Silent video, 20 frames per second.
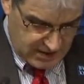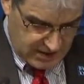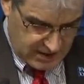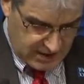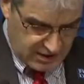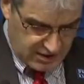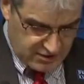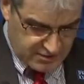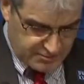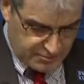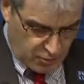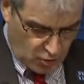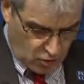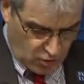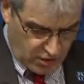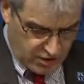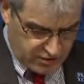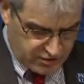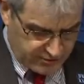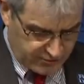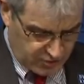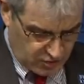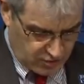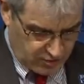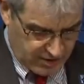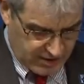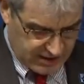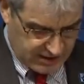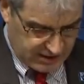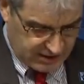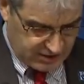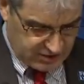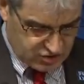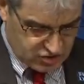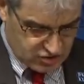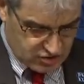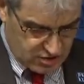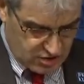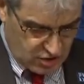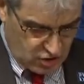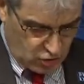"It is boys of your age